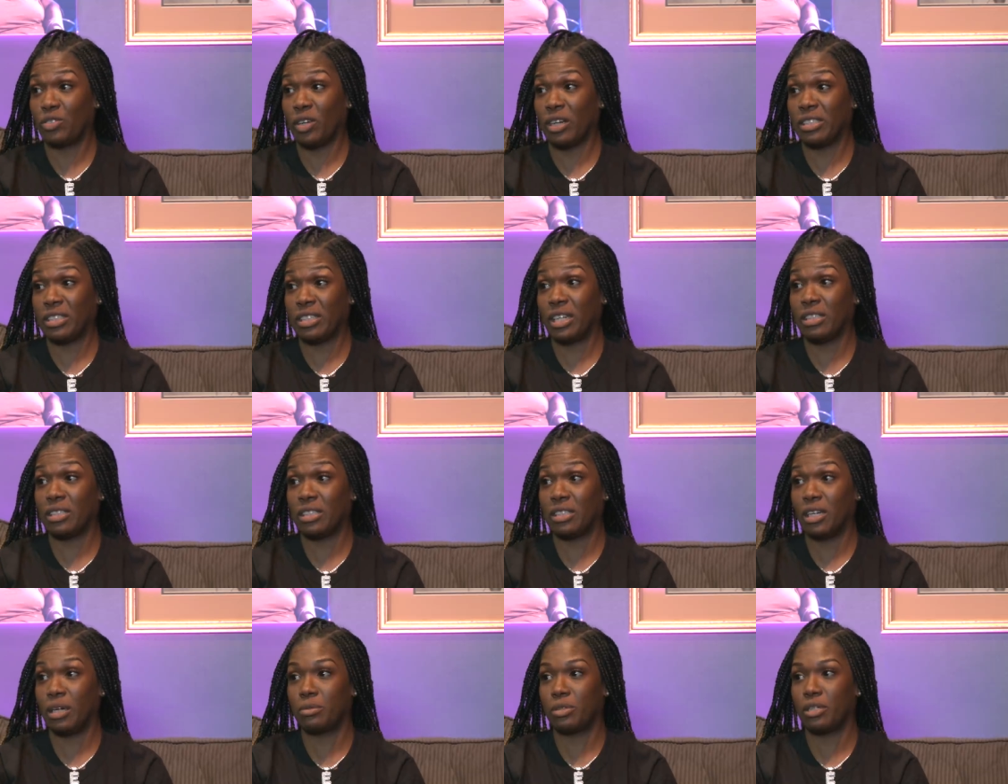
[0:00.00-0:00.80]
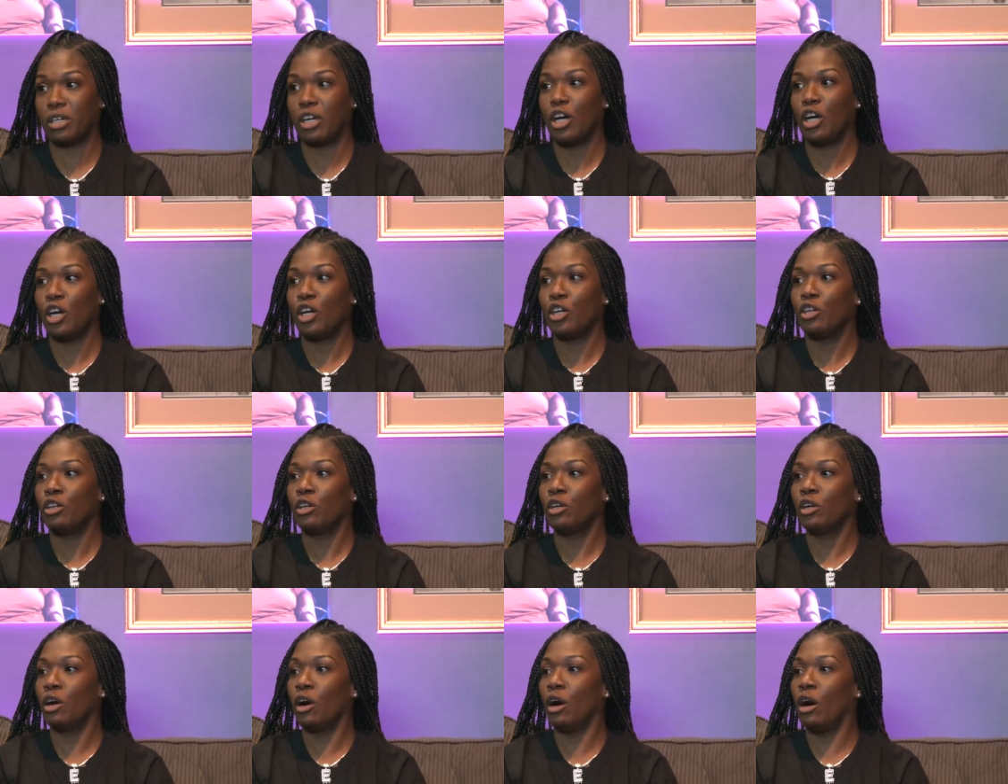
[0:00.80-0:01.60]
trying to change the subject.
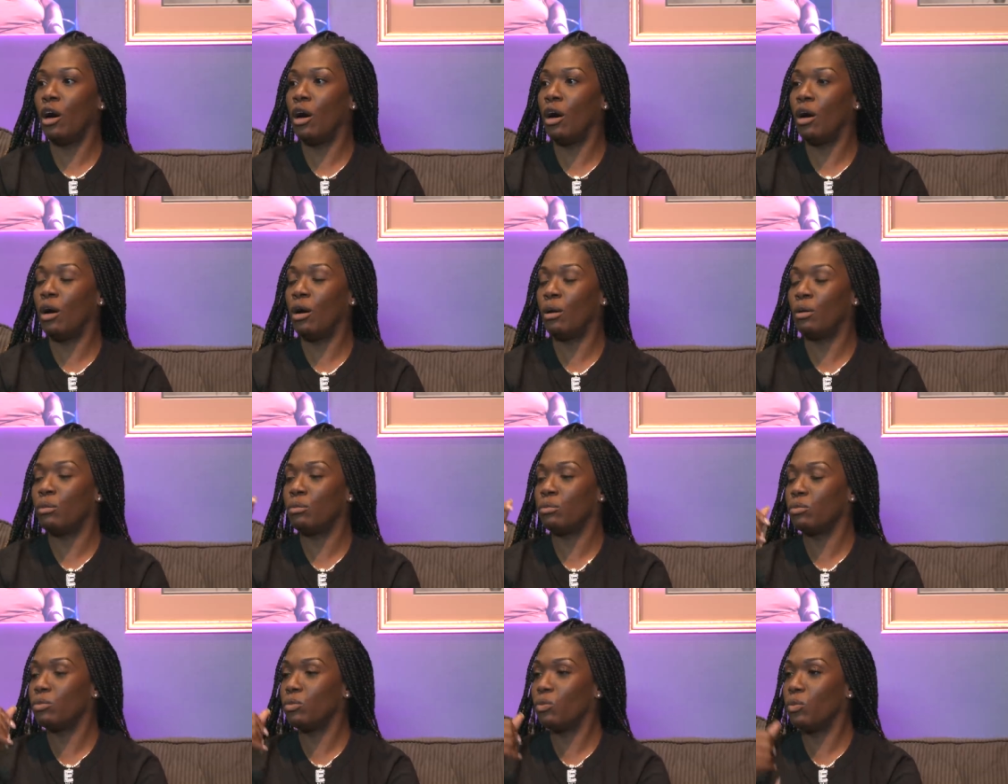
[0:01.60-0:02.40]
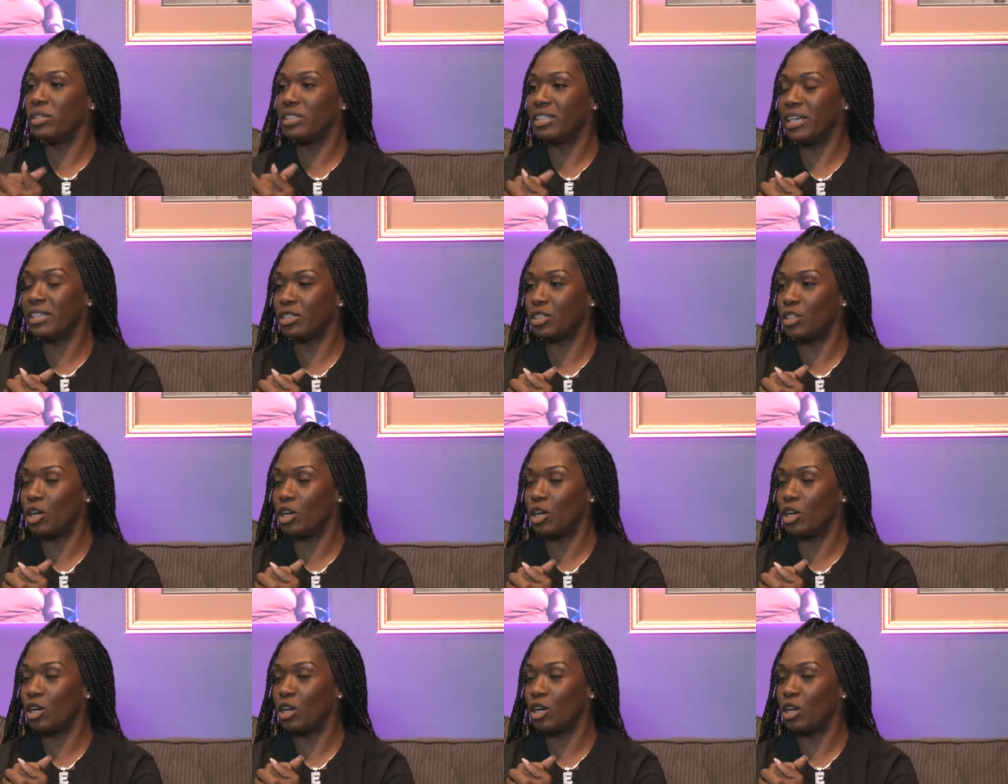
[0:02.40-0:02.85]
Race. Um, what's that